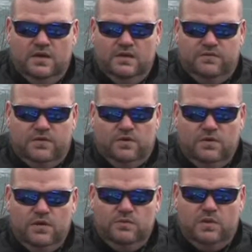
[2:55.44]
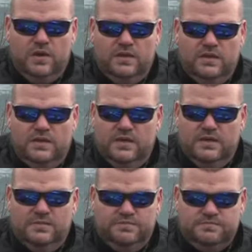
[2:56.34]
for all-in-one
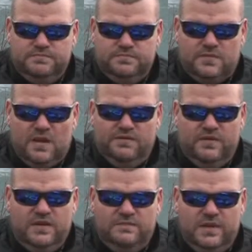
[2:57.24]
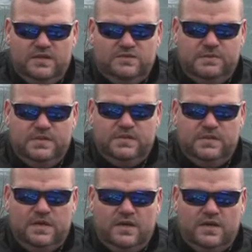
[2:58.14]
fleet management
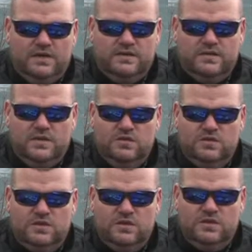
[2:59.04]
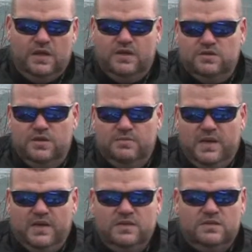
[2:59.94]
solution, Android
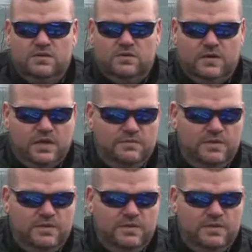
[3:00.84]
based, or it can be